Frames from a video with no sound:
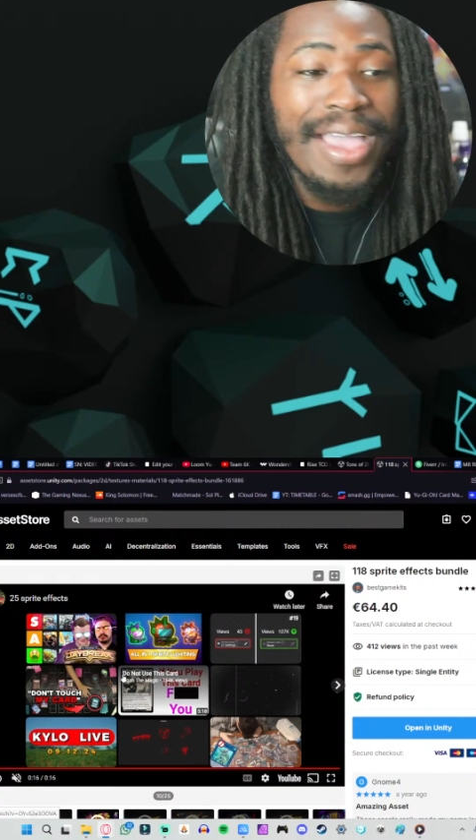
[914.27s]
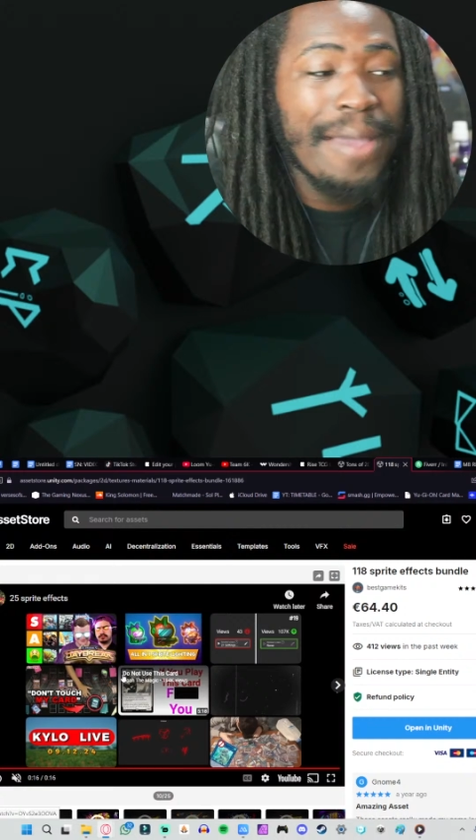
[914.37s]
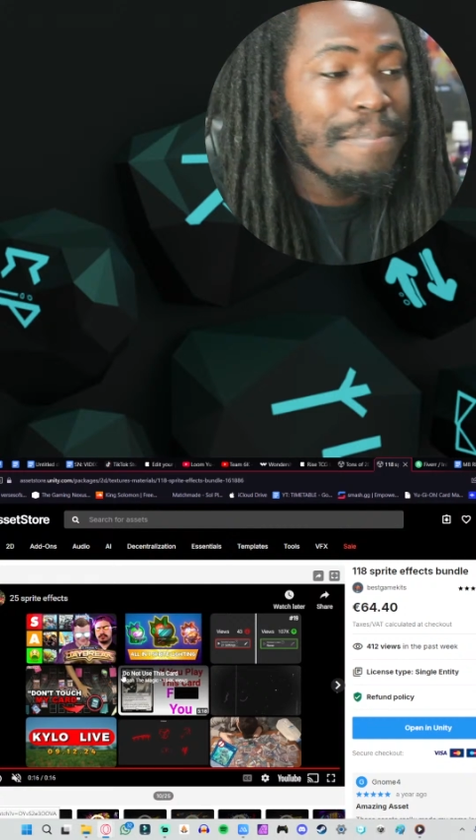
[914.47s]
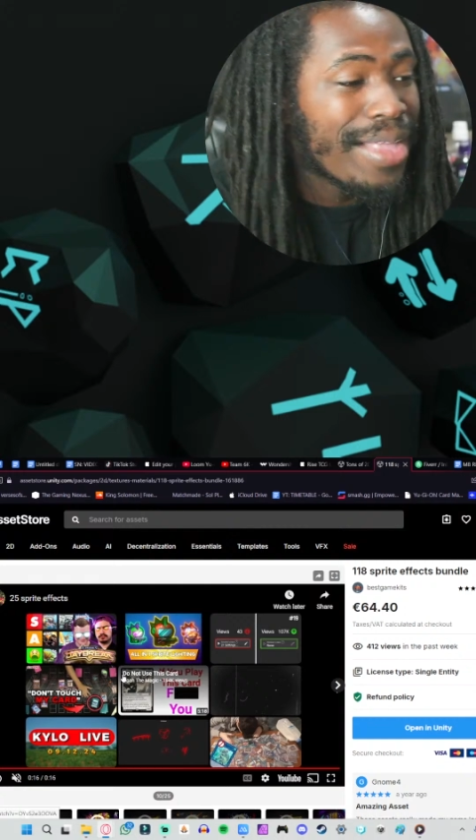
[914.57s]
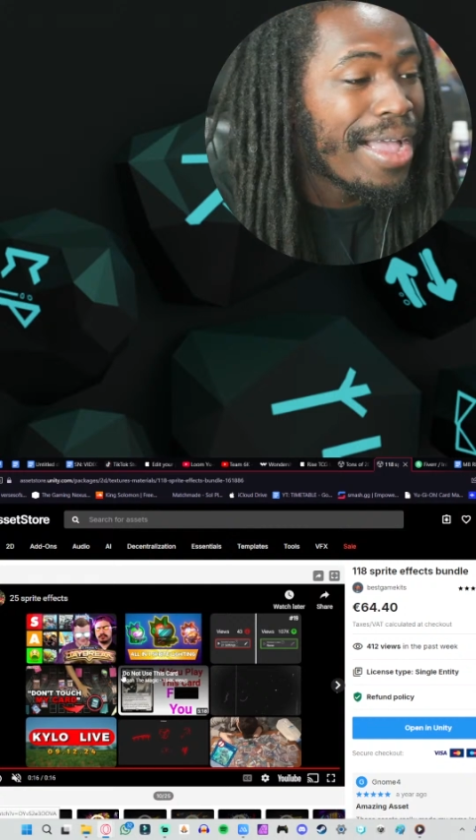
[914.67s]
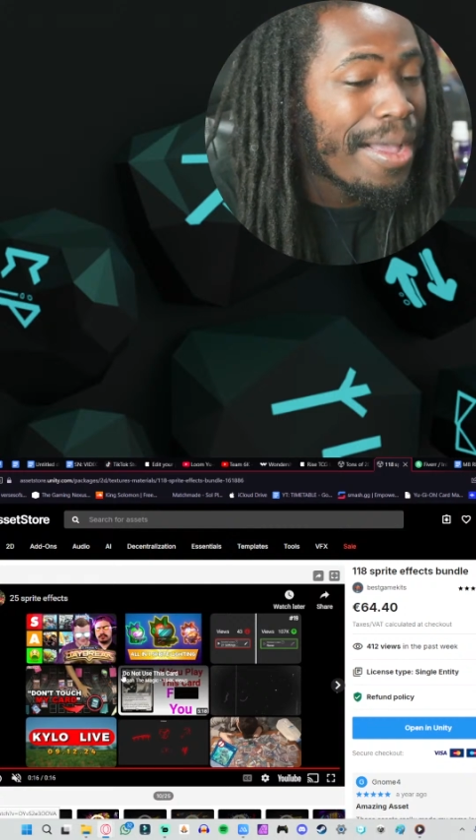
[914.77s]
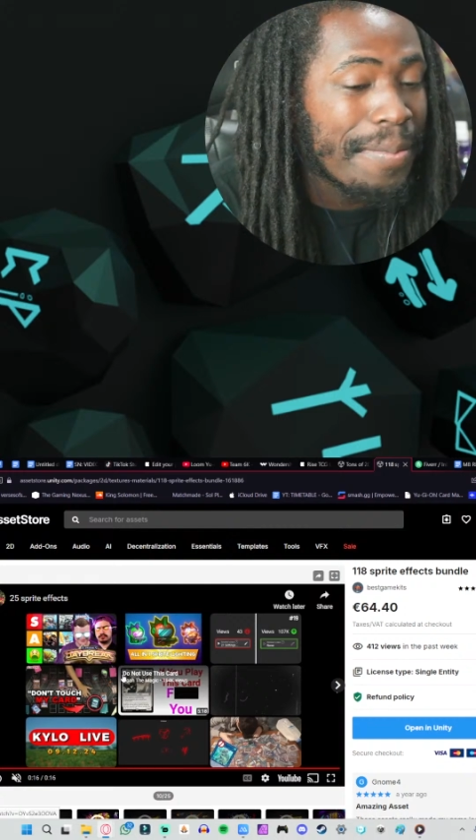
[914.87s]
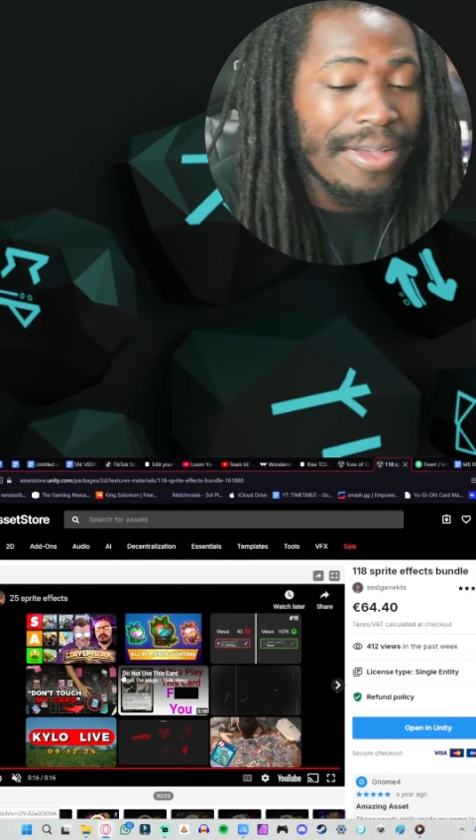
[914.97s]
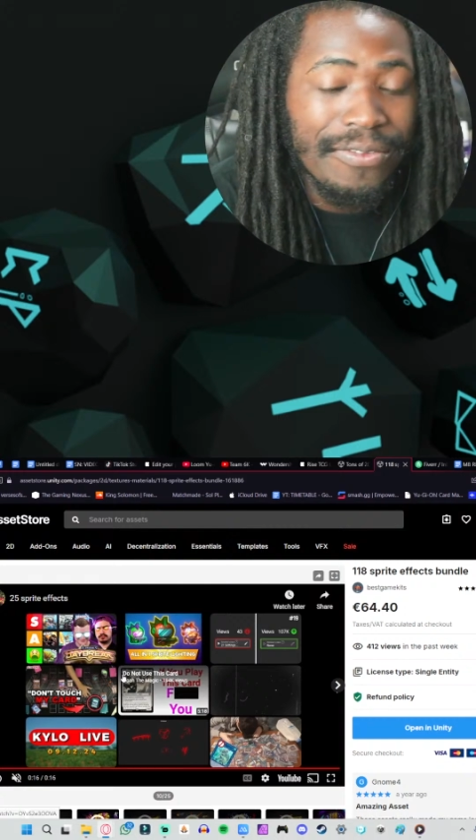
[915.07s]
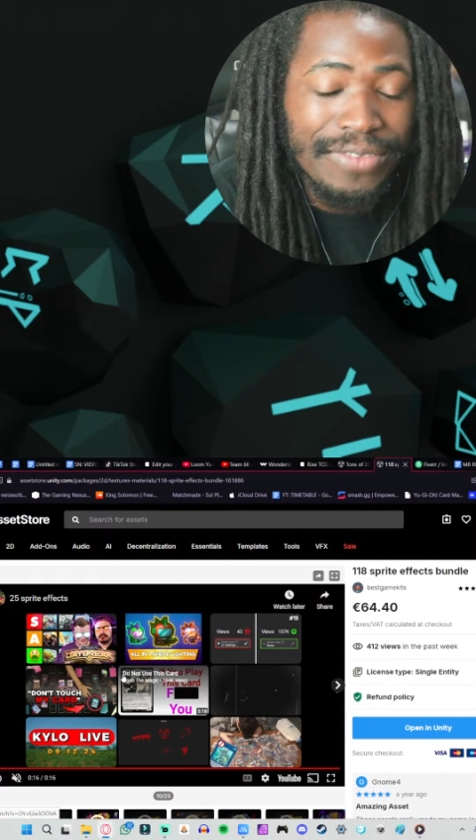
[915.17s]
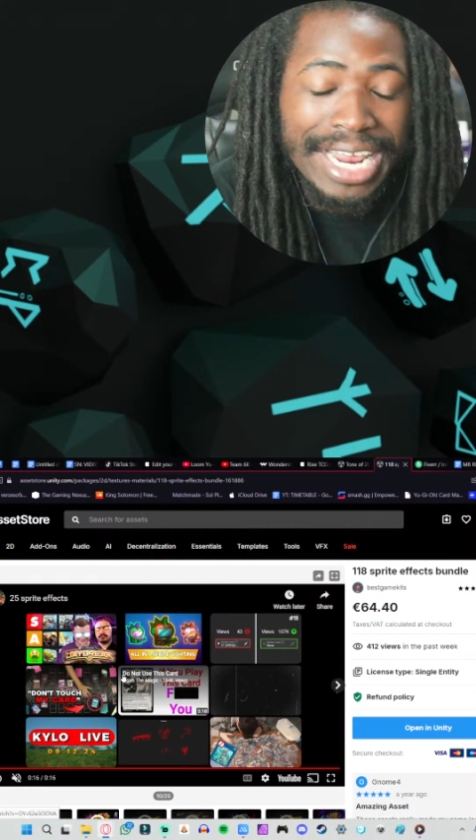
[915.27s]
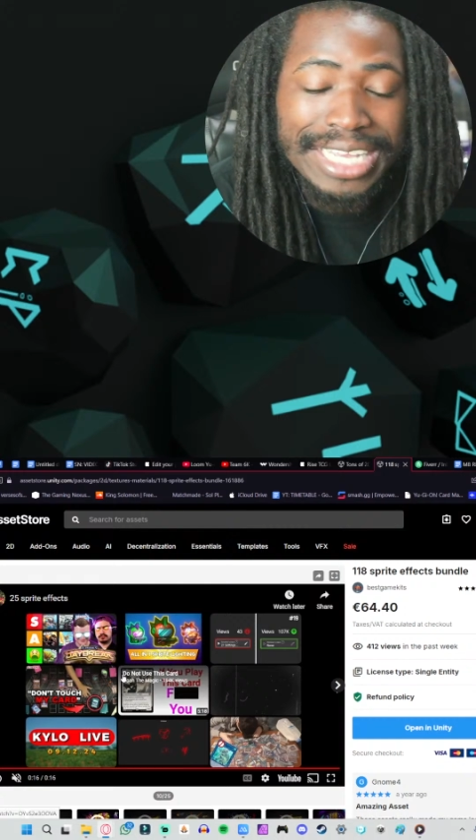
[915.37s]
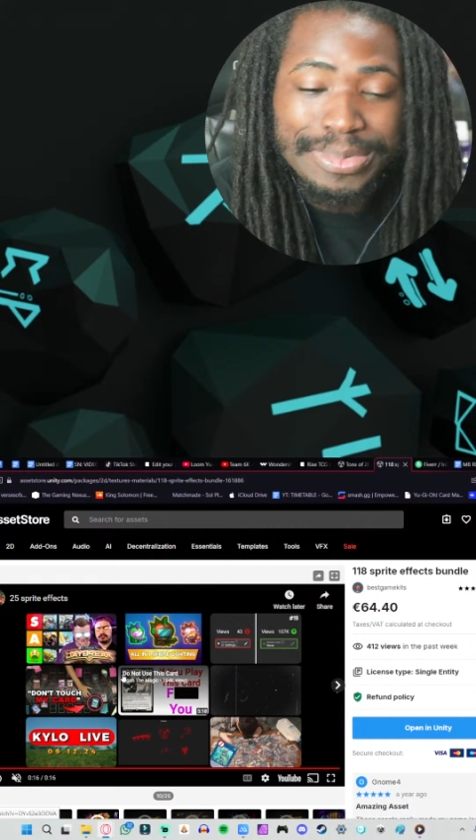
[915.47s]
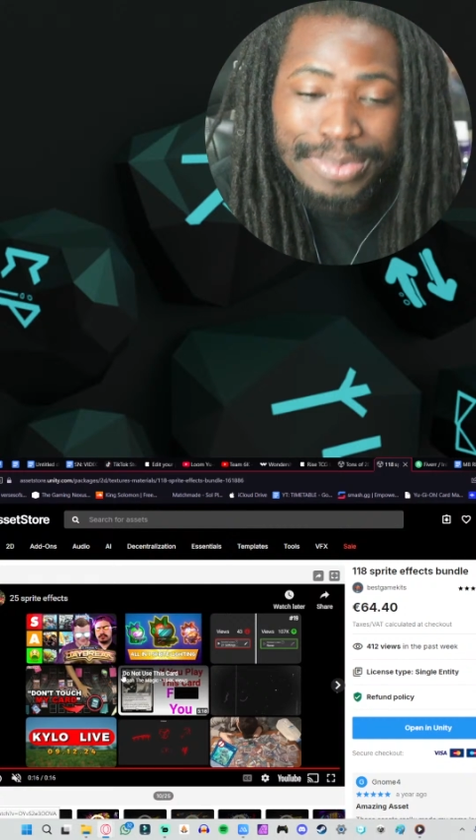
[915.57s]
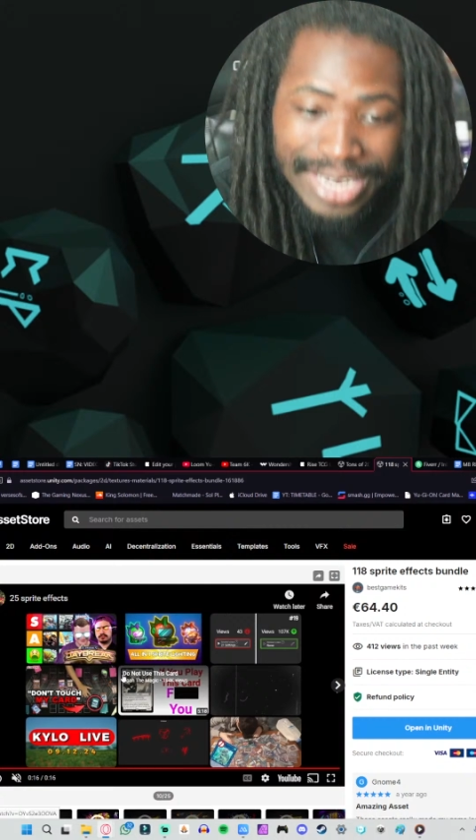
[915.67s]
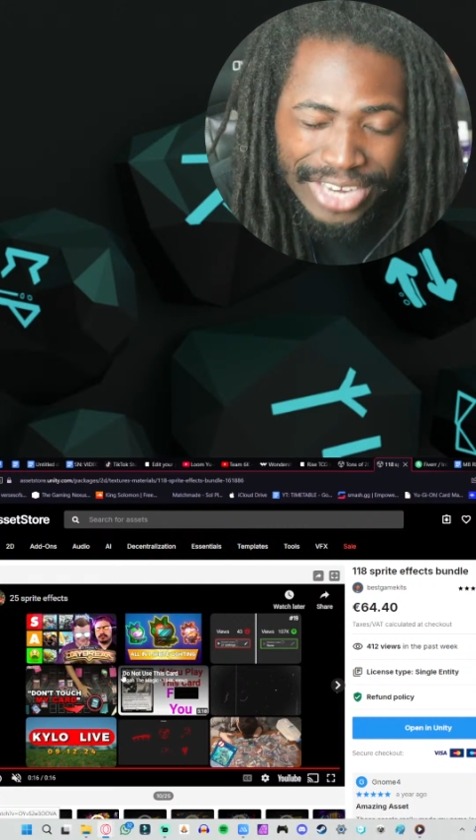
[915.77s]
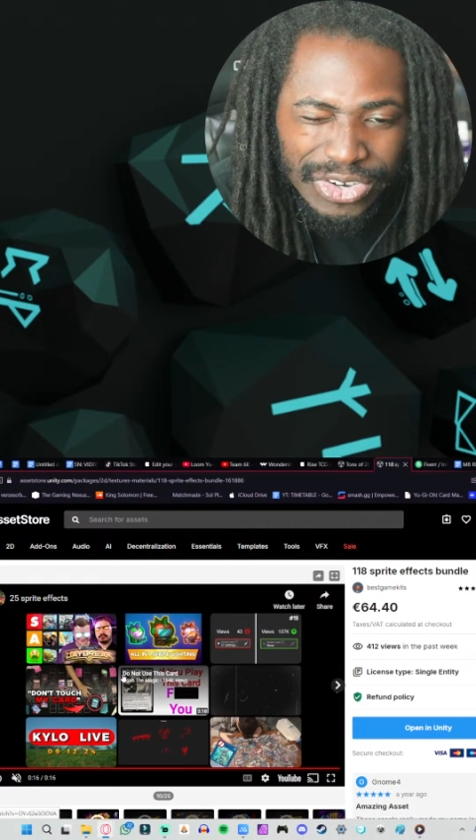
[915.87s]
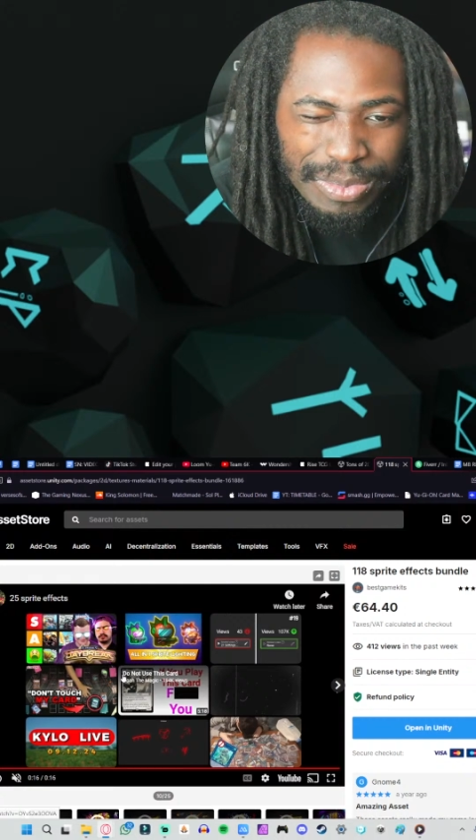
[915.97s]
of an explanation,